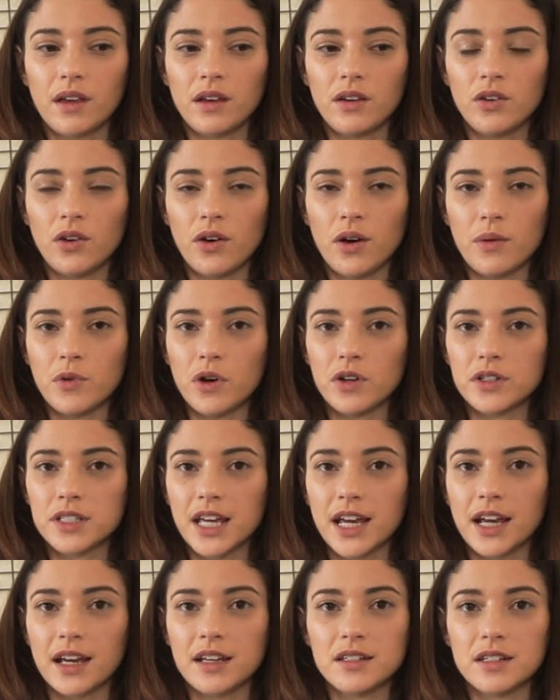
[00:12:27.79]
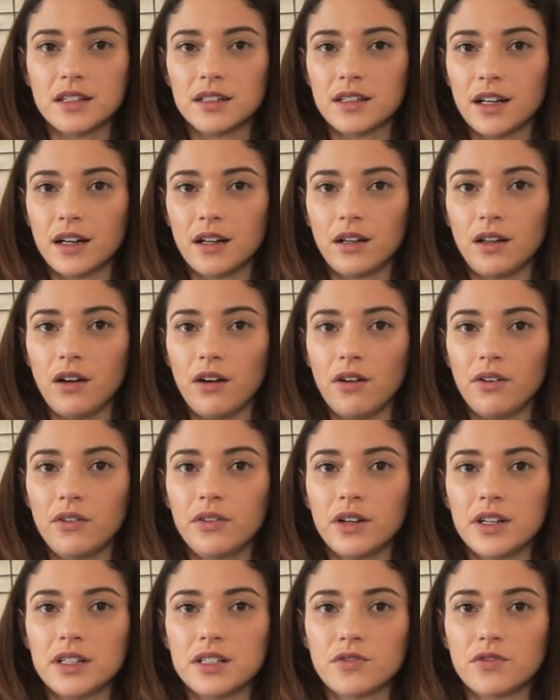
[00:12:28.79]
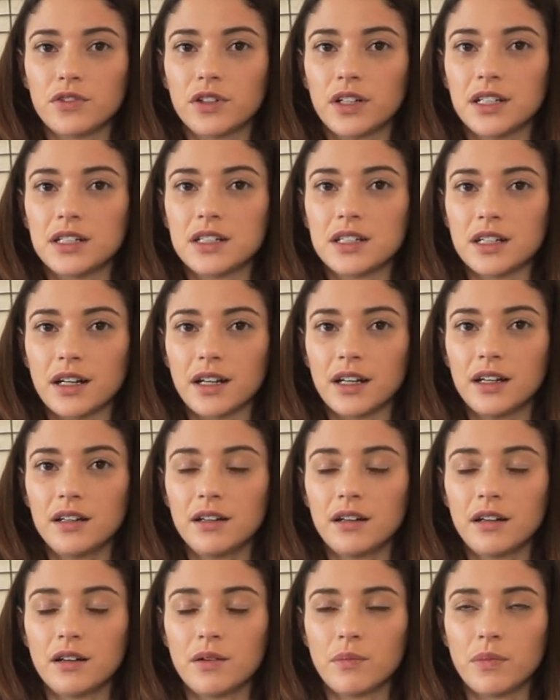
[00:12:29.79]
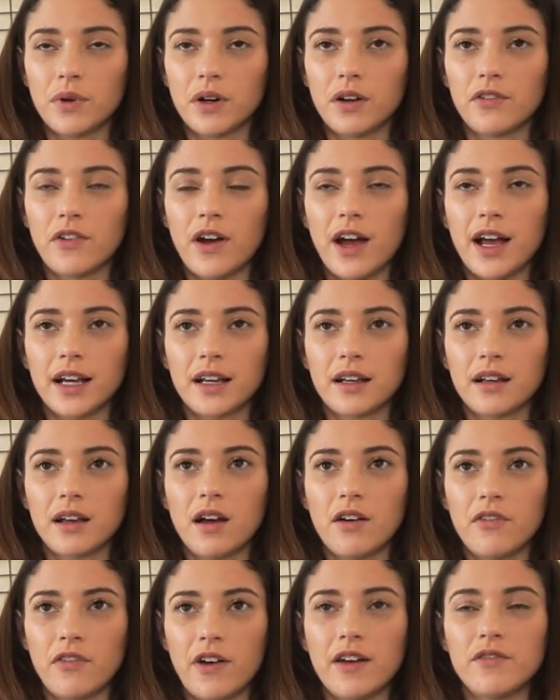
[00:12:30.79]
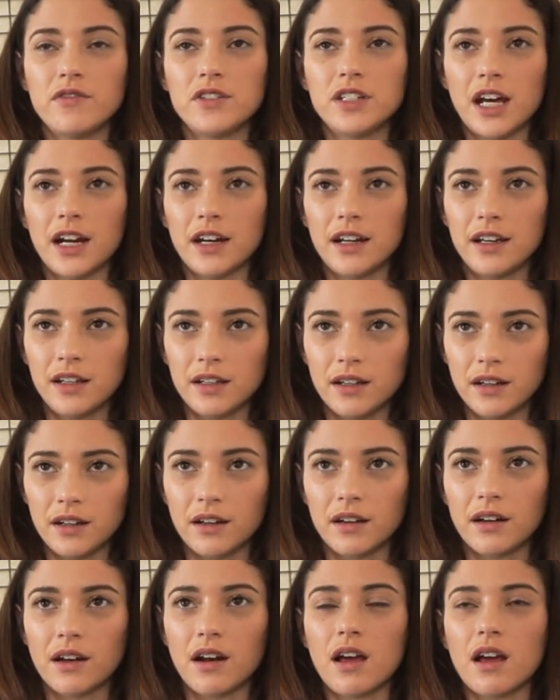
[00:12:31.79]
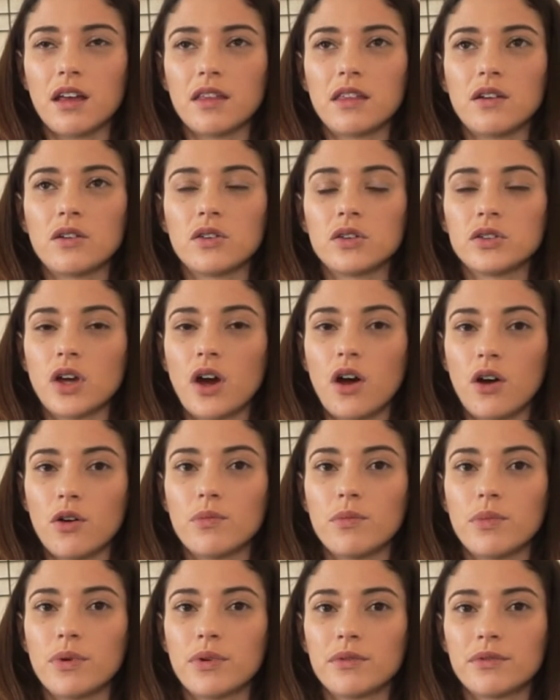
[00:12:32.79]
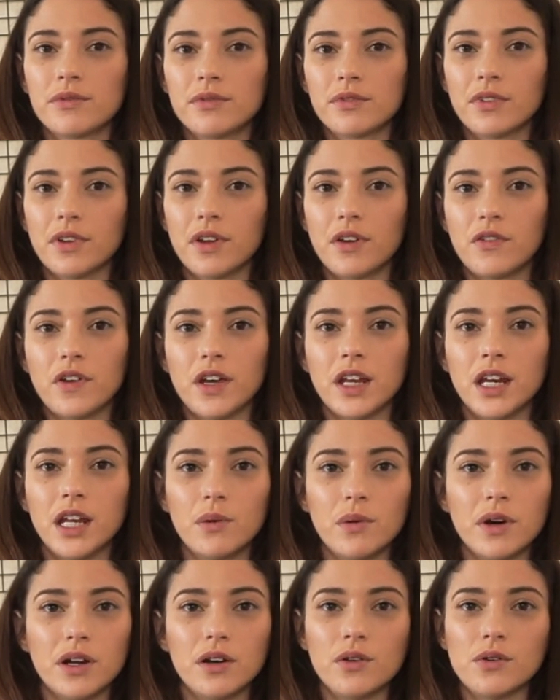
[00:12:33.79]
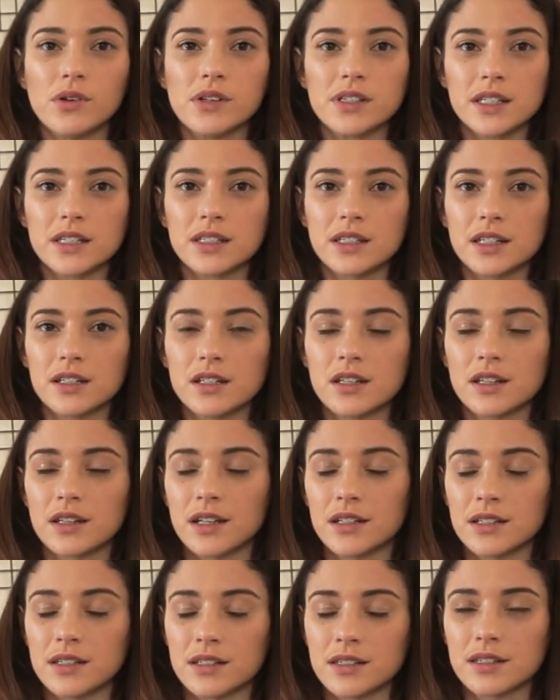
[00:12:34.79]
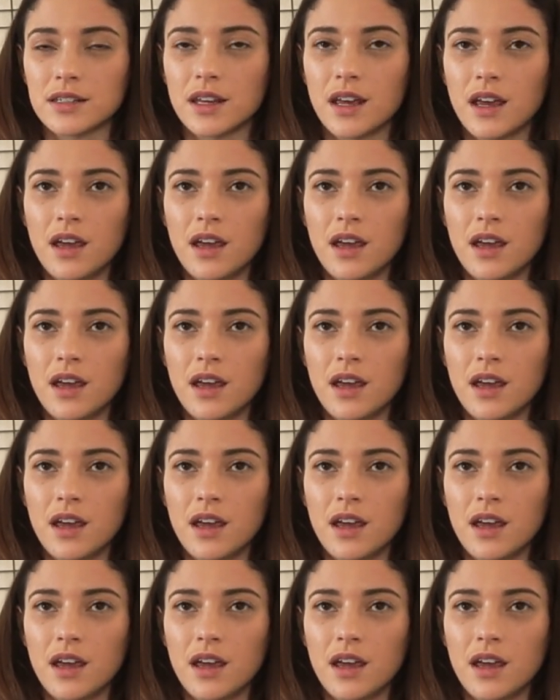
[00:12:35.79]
you know, I'm not saying I did that alone. I definitely didn't. But if I if I've done it, there is hope if anyone who is listening to this